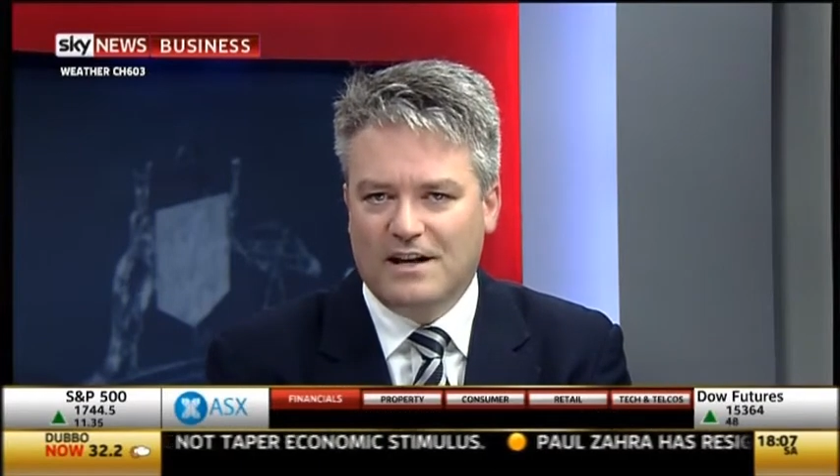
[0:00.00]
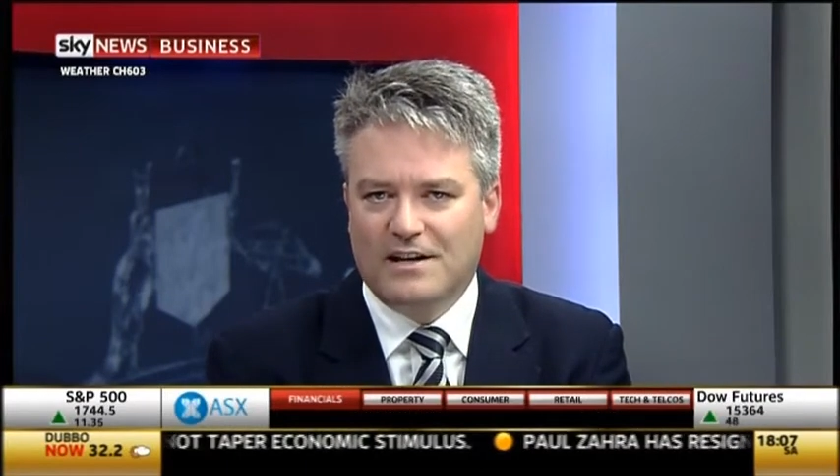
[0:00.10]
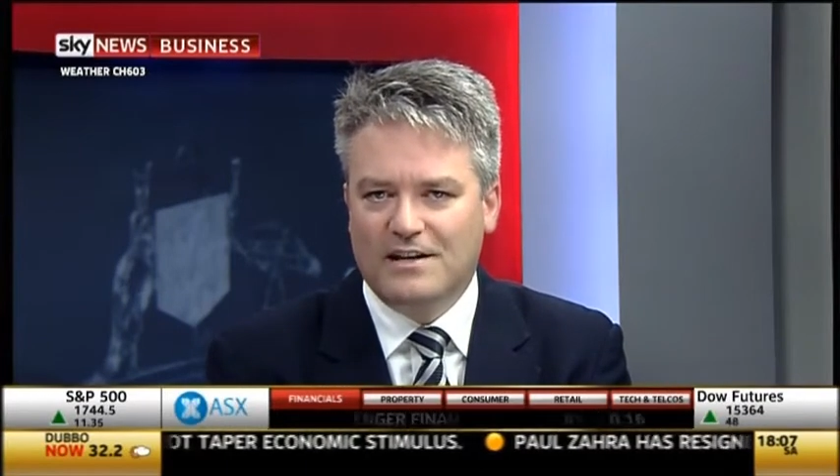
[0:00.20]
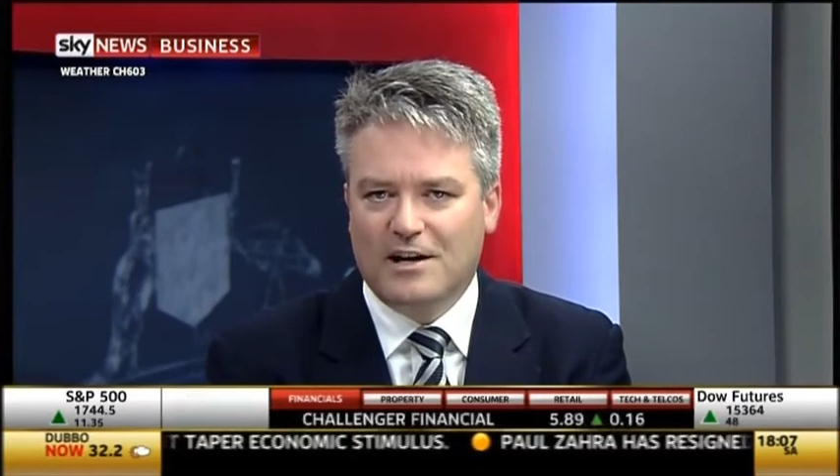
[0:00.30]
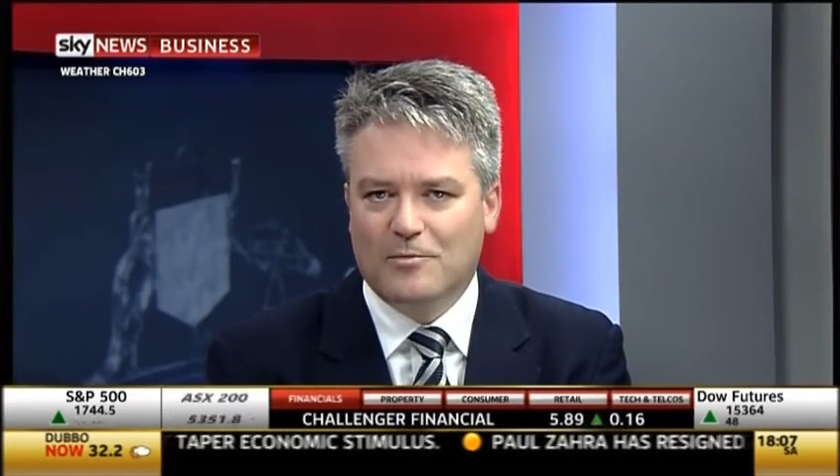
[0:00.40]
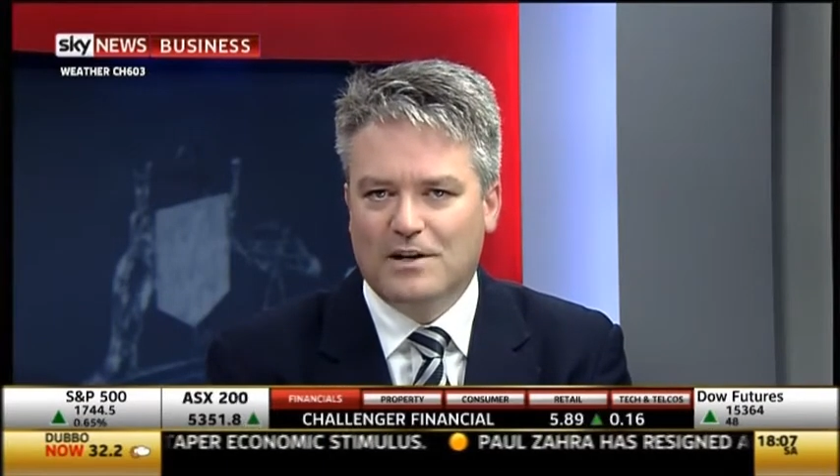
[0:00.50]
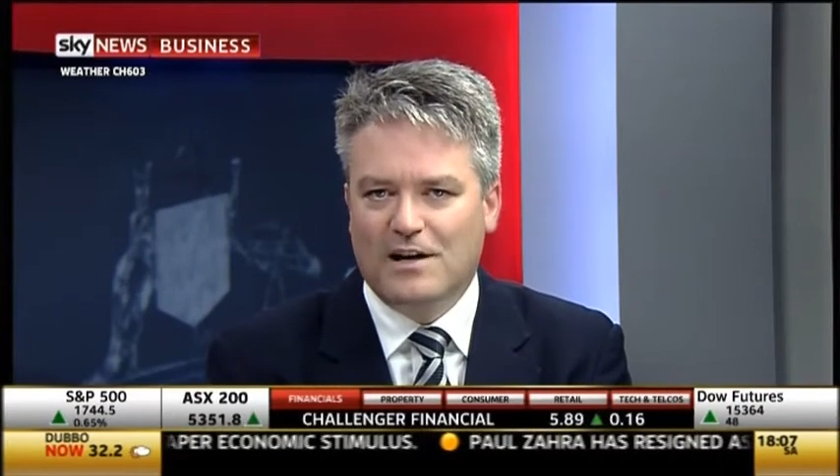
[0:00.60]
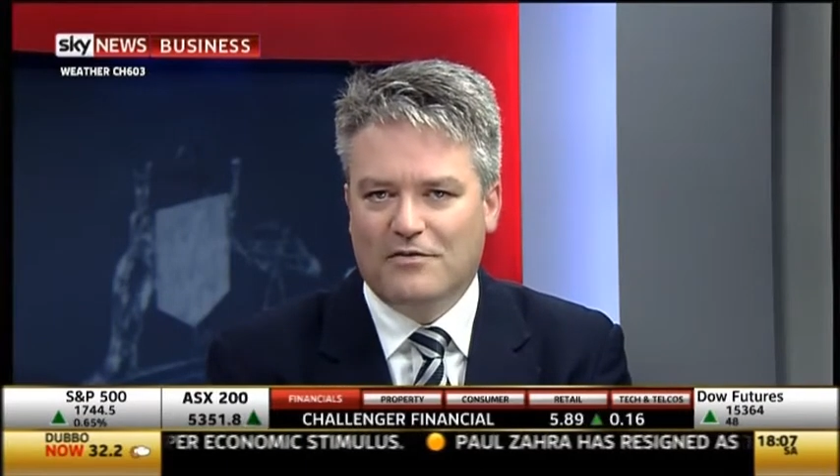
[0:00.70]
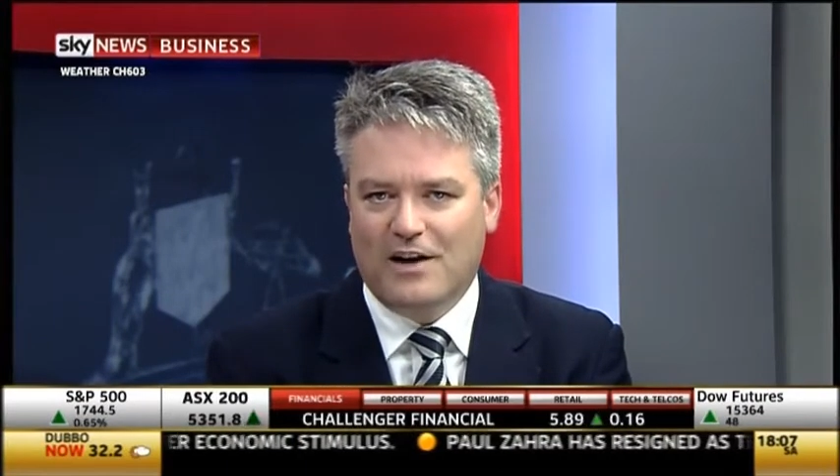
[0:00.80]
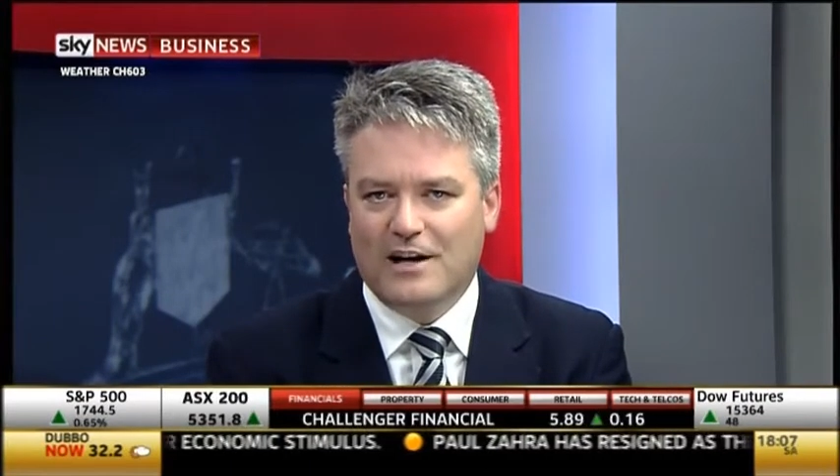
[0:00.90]
and then there will be
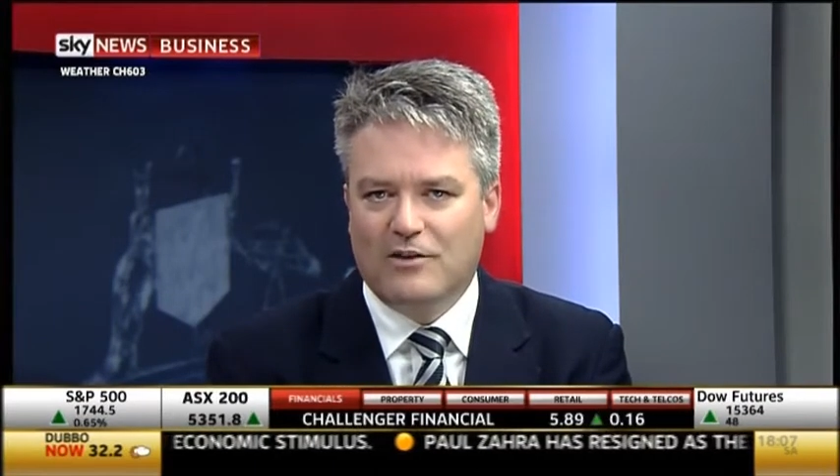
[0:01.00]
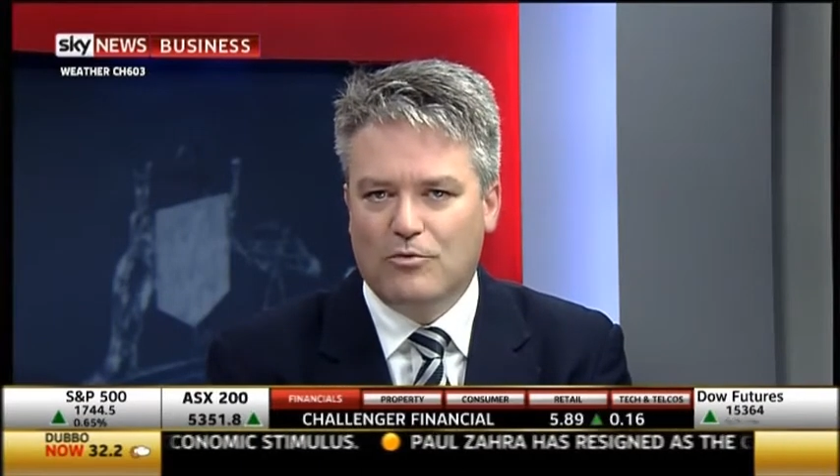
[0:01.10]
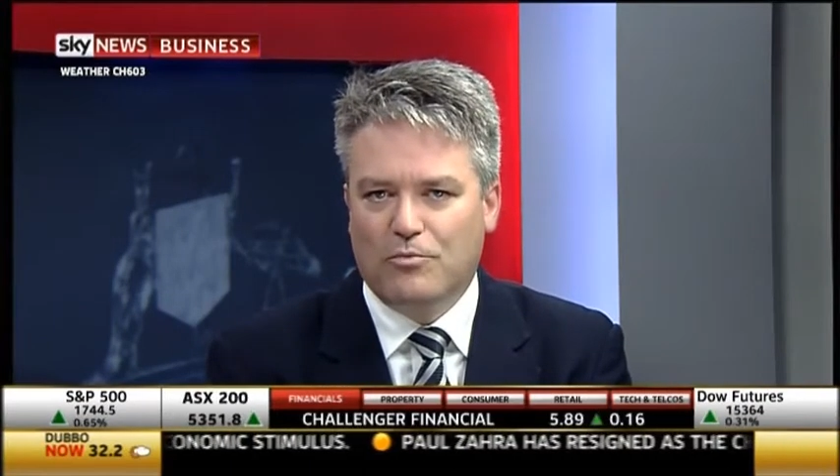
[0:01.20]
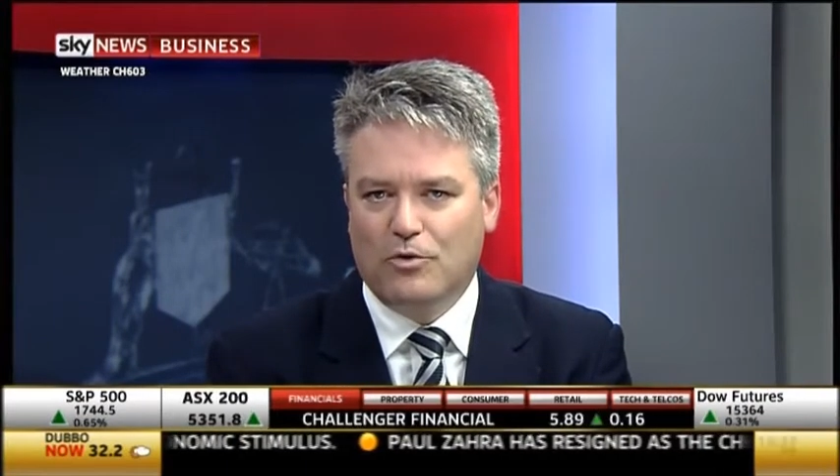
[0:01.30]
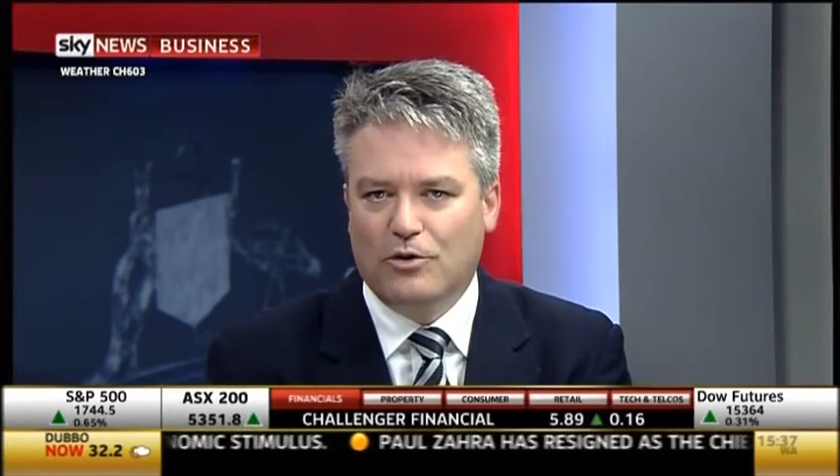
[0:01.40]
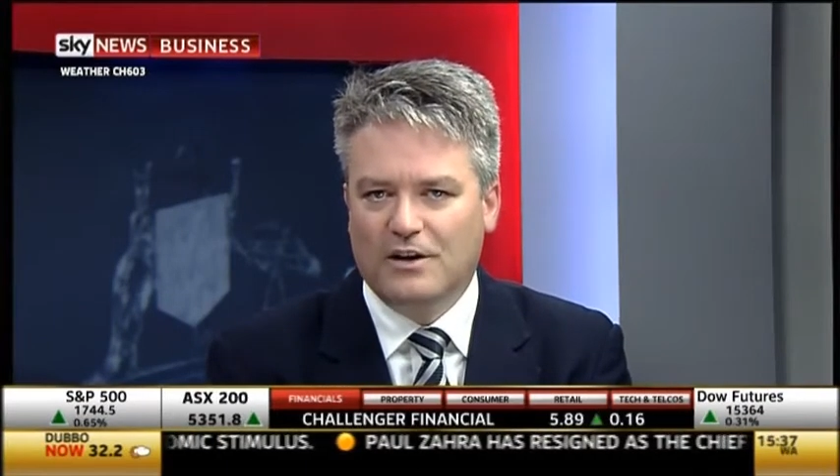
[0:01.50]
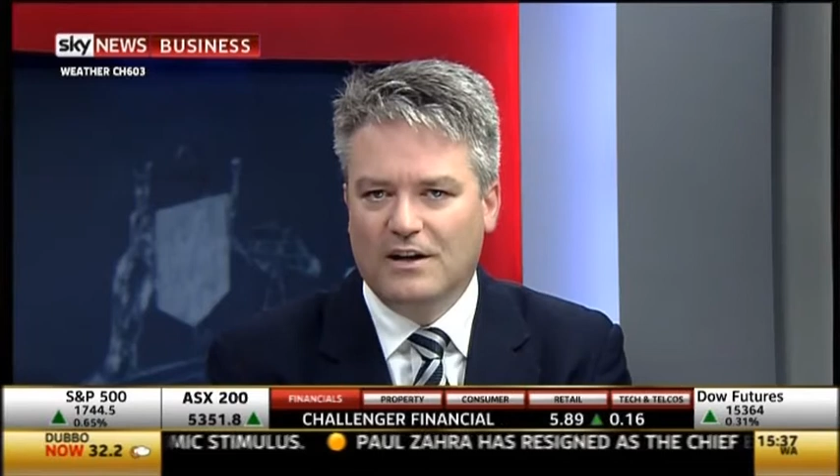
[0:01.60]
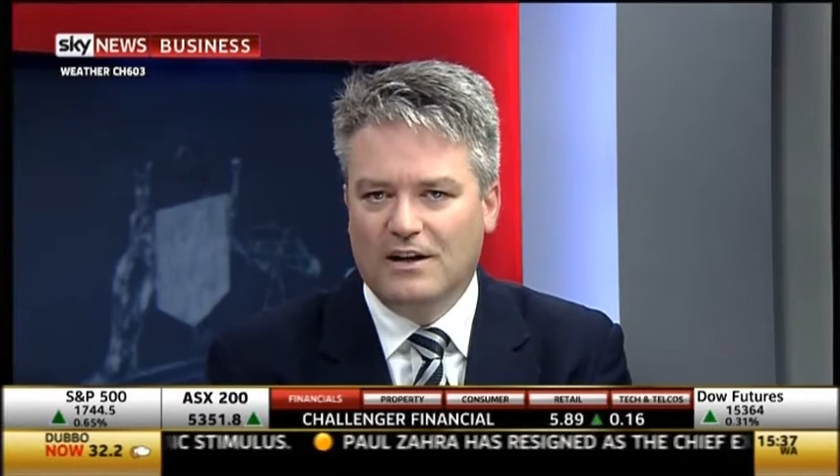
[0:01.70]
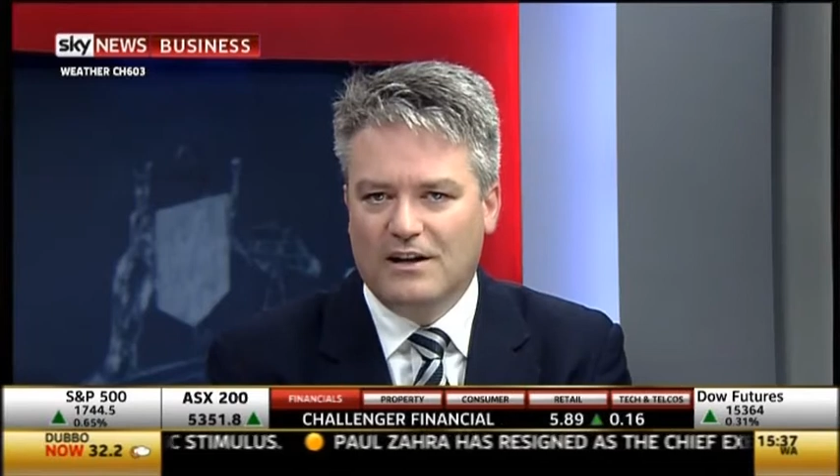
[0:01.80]
a final report